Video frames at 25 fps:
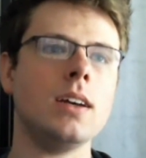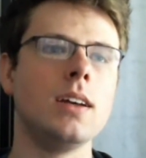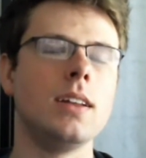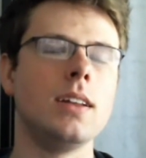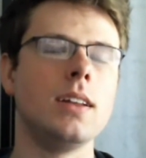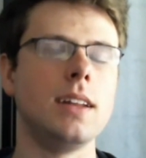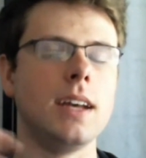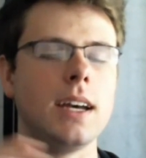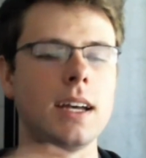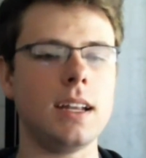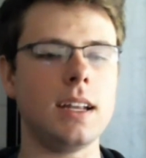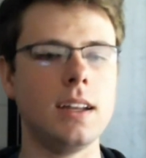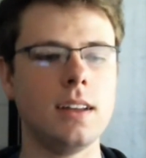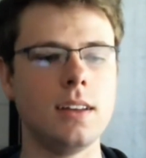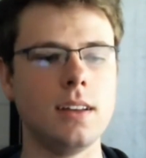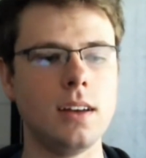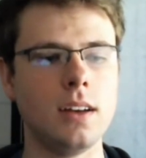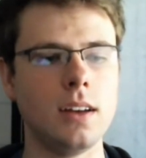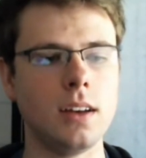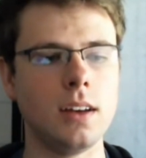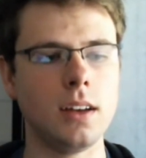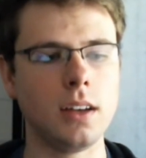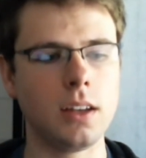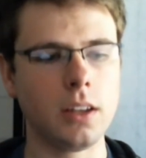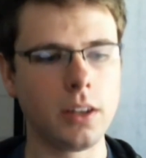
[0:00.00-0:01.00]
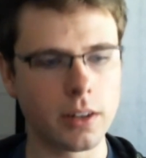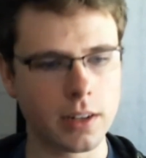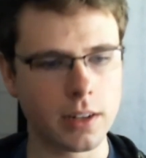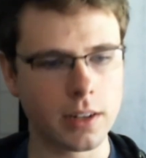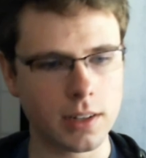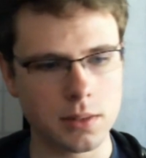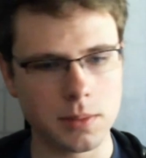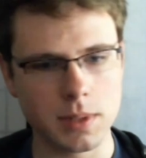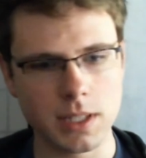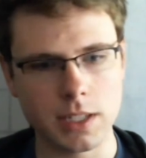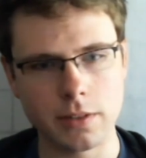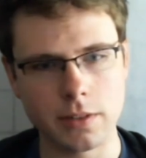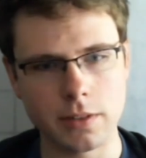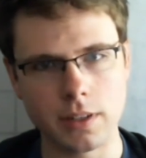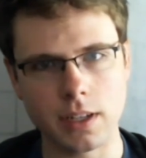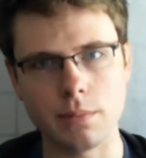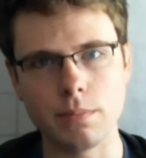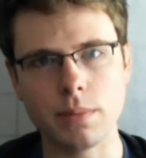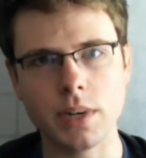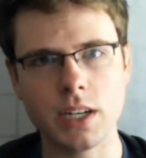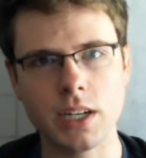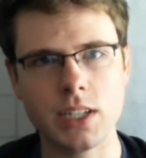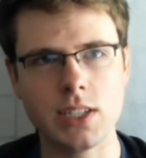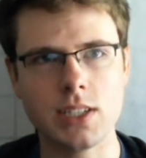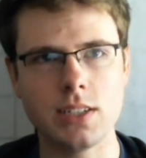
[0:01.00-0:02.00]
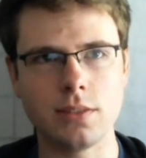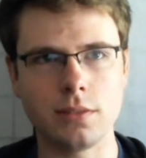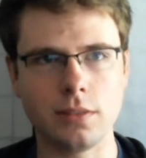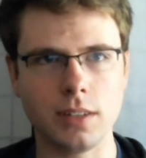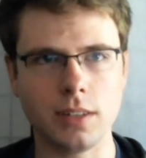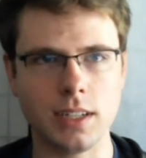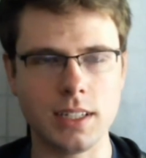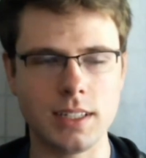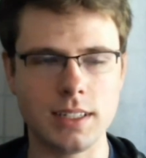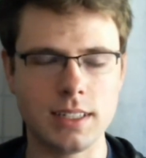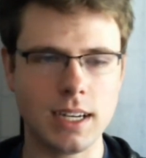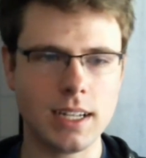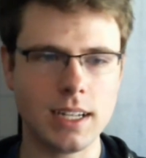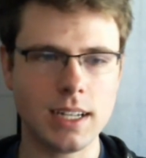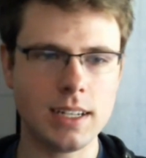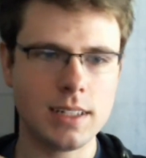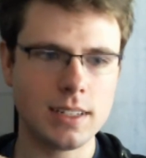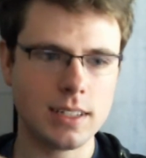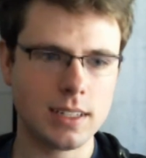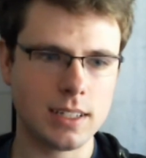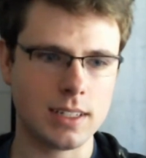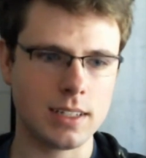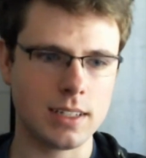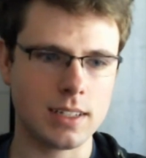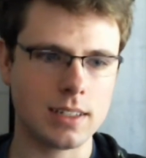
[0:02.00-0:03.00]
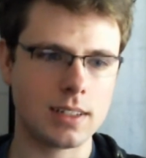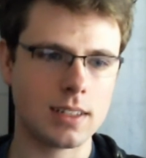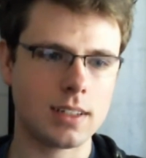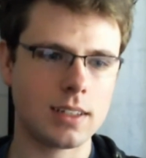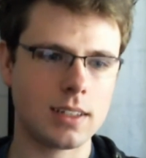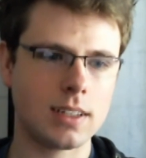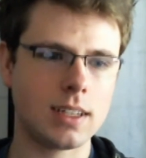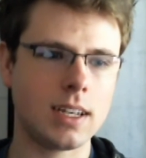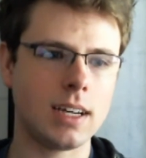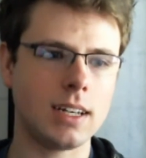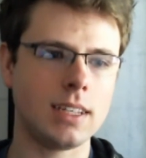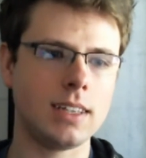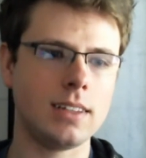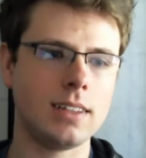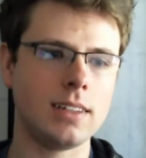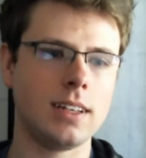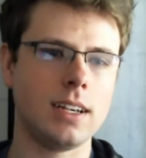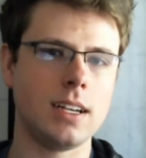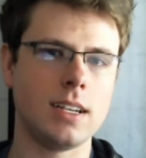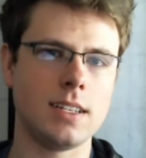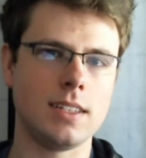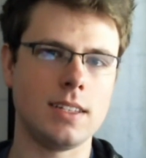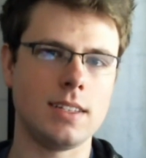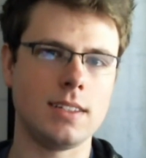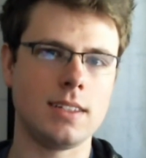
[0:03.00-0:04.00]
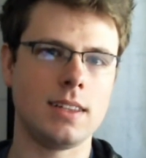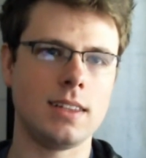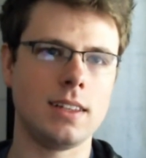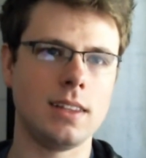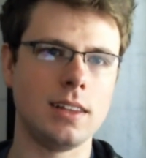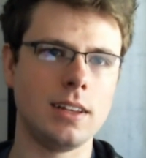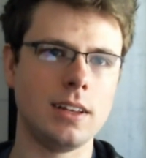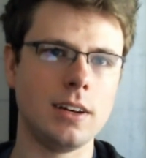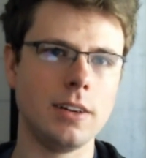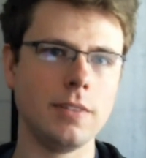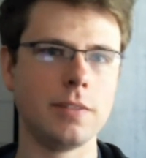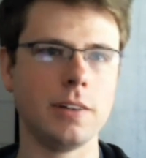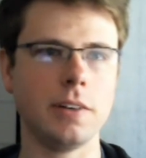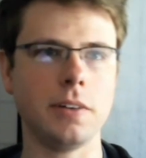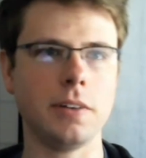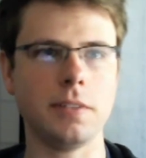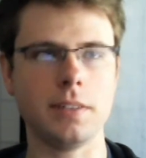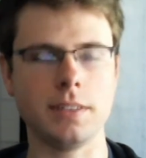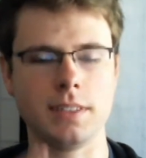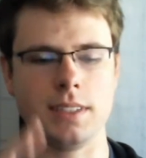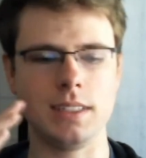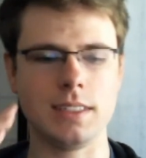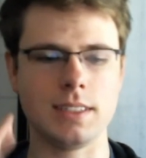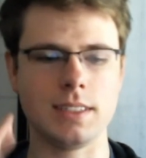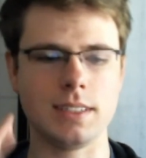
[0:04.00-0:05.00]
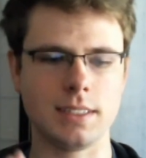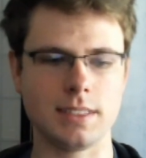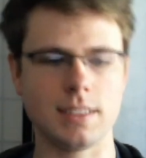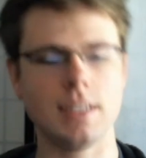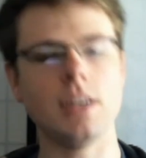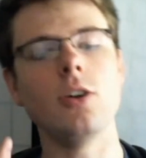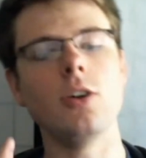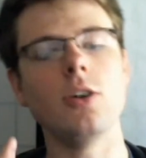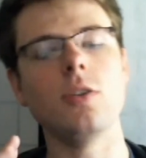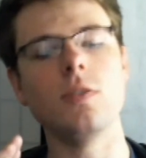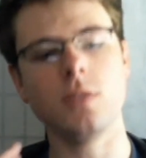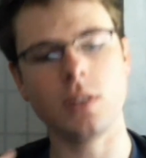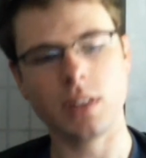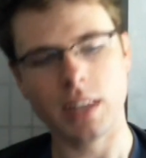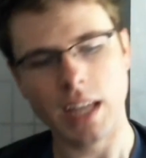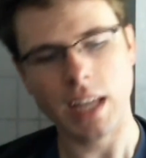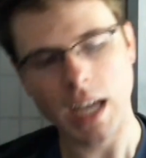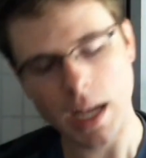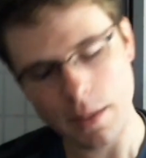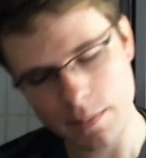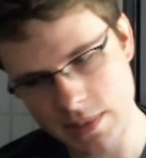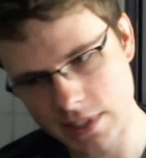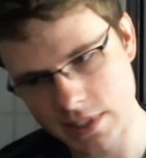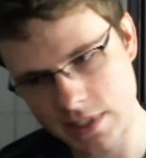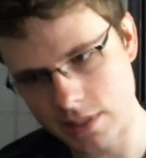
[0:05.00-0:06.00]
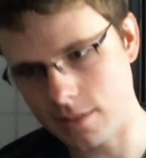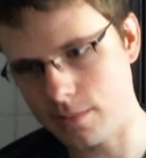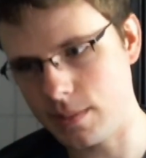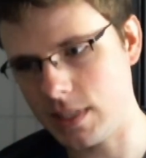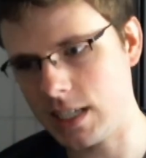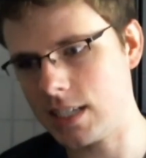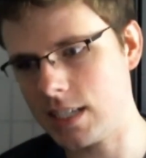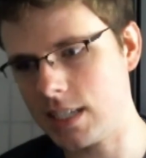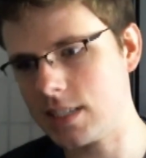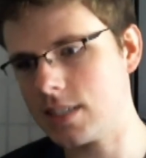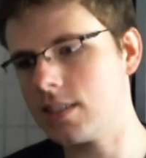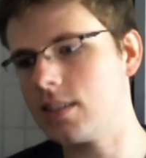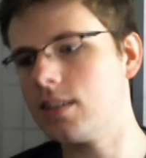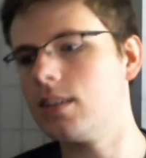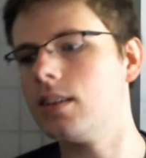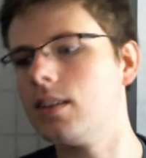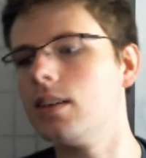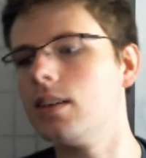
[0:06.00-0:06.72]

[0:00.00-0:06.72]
then you're going to be doing a bunch of redundant calculations at the low frequencies because they overlap so much.